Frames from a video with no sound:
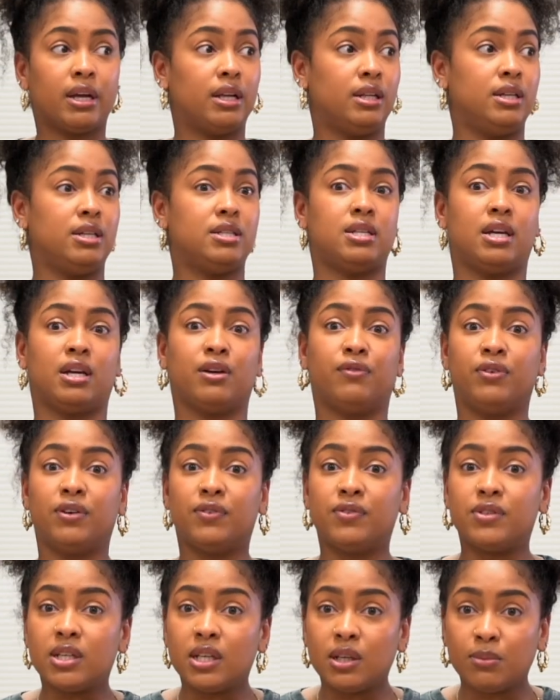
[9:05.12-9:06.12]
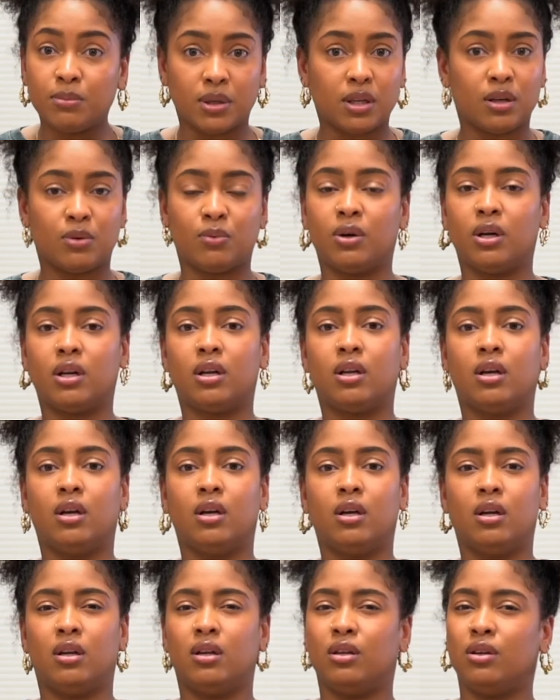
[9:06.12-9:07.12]
at least take a 15-minute one,
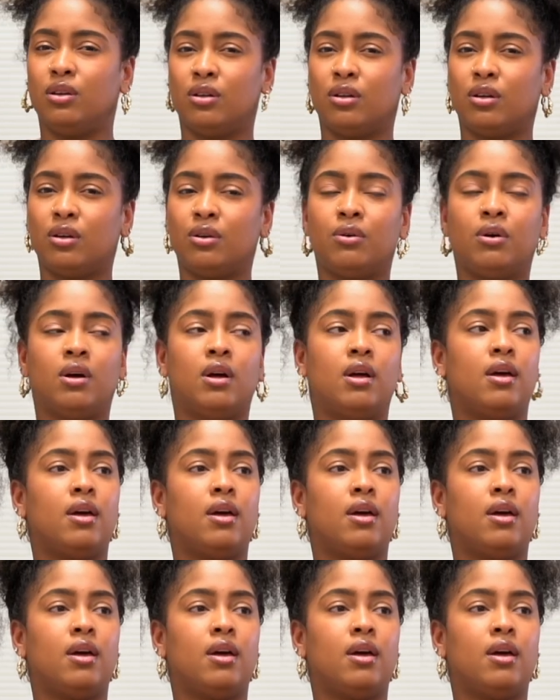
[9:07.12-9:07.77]
you know?